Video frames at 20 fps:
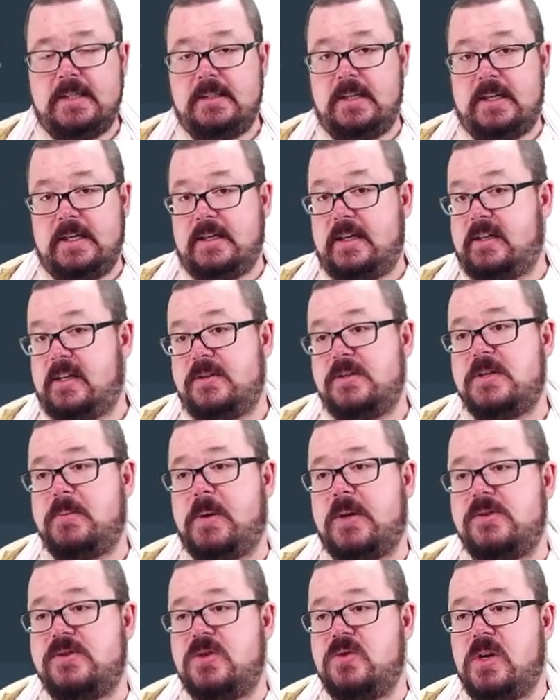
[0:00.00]
I don't
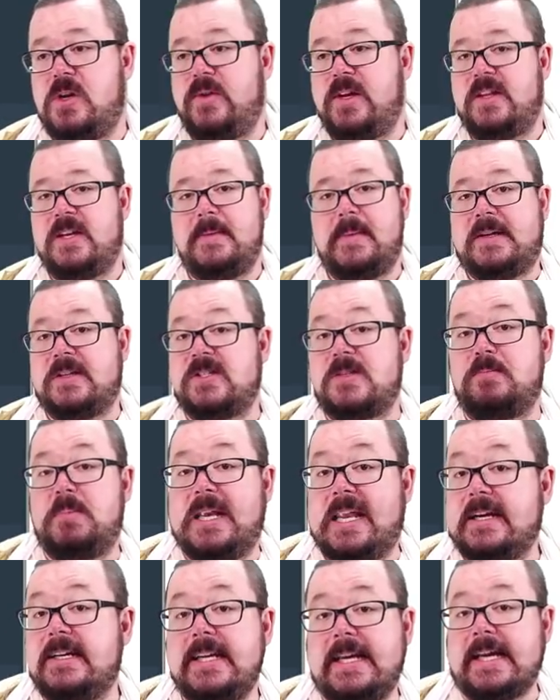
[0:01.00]
suppose you know anything about
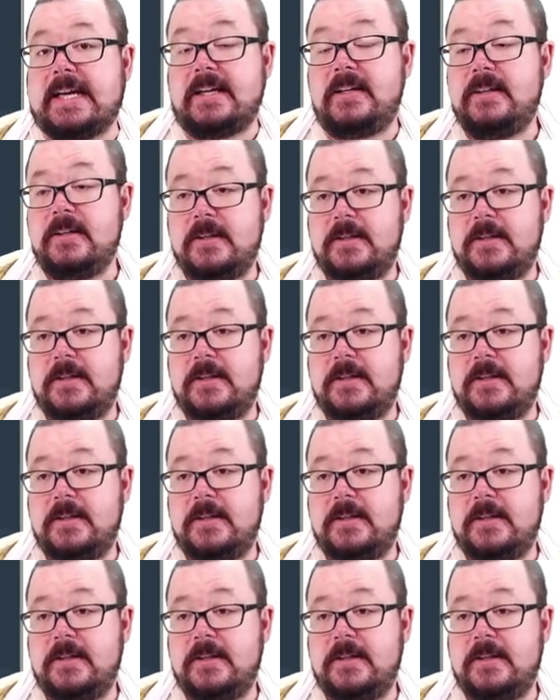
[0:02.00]
spelunking.